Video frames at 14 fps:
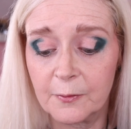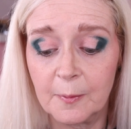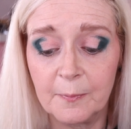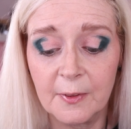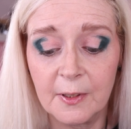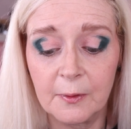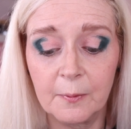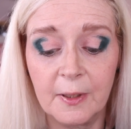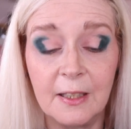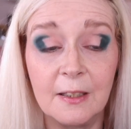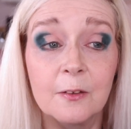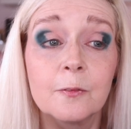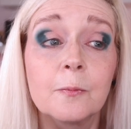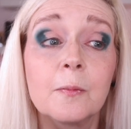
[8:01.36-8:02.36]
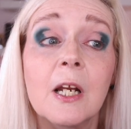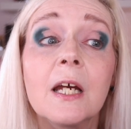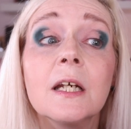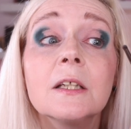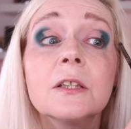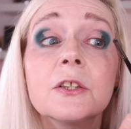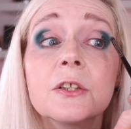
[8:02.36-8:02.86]
from the Queen of
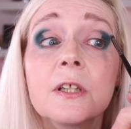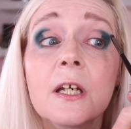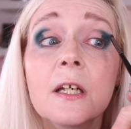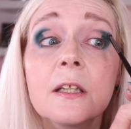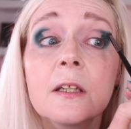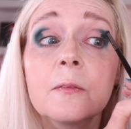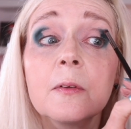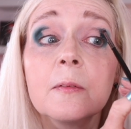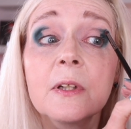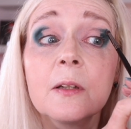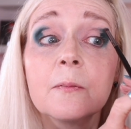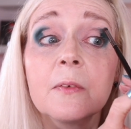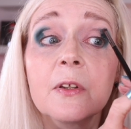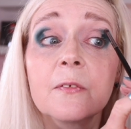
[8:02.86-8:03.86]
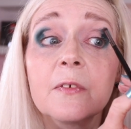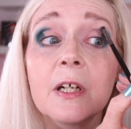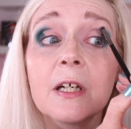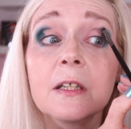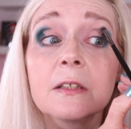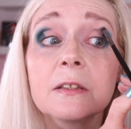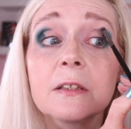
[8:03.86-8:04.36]
Blades shade that we went in with
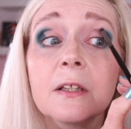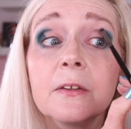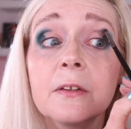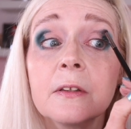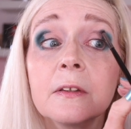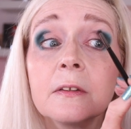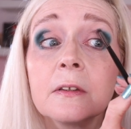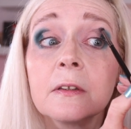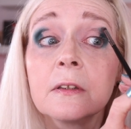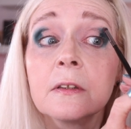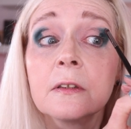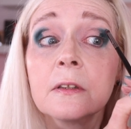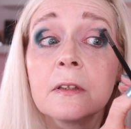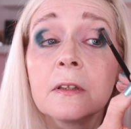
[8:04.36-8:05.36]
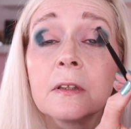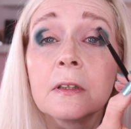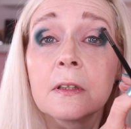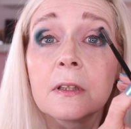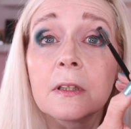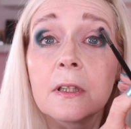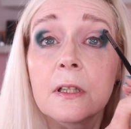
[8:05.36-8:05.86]
first, so
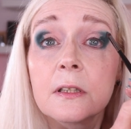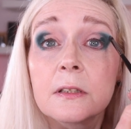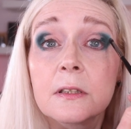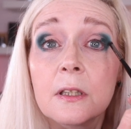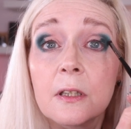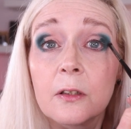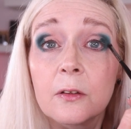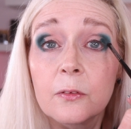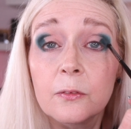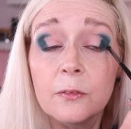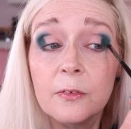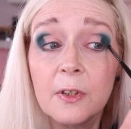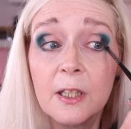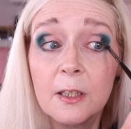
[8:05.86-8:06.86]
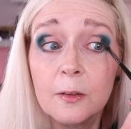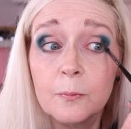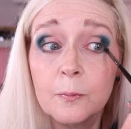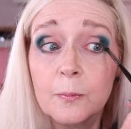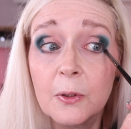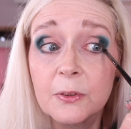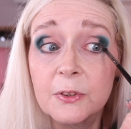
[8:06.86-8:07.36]
that's a real
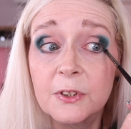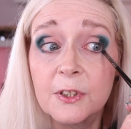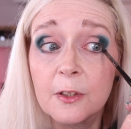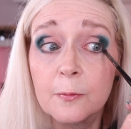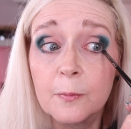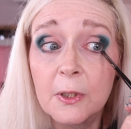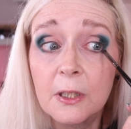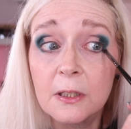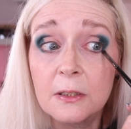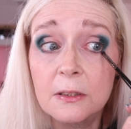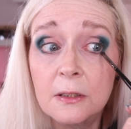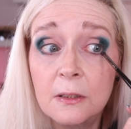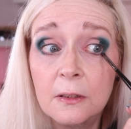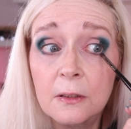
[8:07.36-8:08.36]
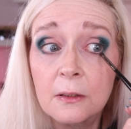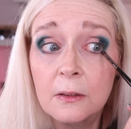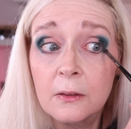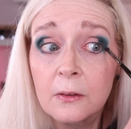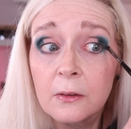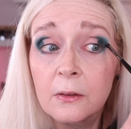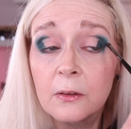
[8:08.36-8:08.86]
positive, because
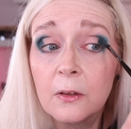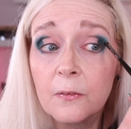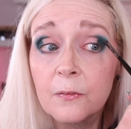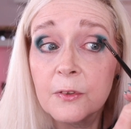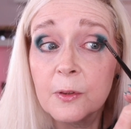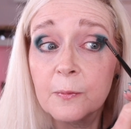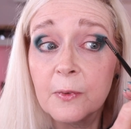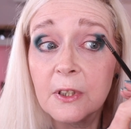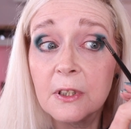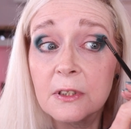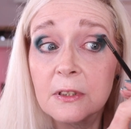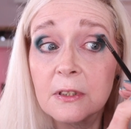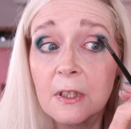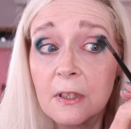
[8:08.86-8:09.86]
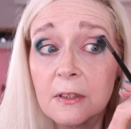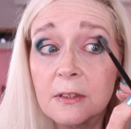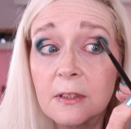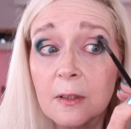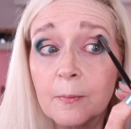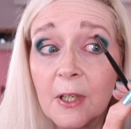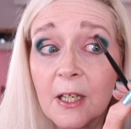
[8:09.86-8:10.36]
often when you start
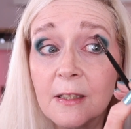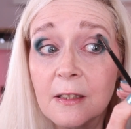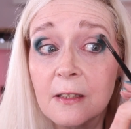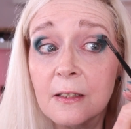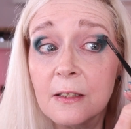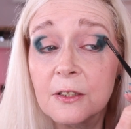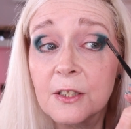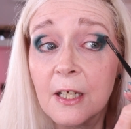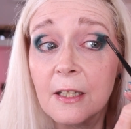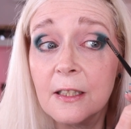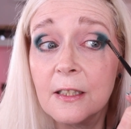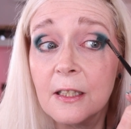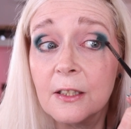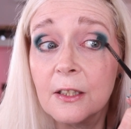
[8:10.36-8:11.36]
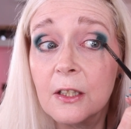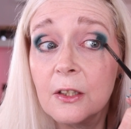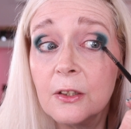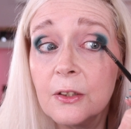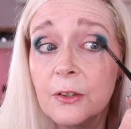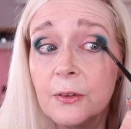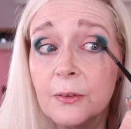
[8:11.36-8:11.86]
to blend another shade in, you
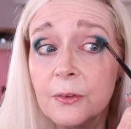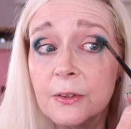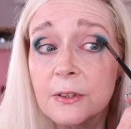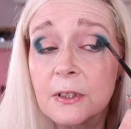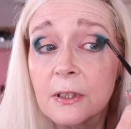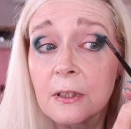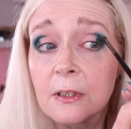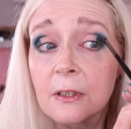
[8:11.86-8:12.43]
lose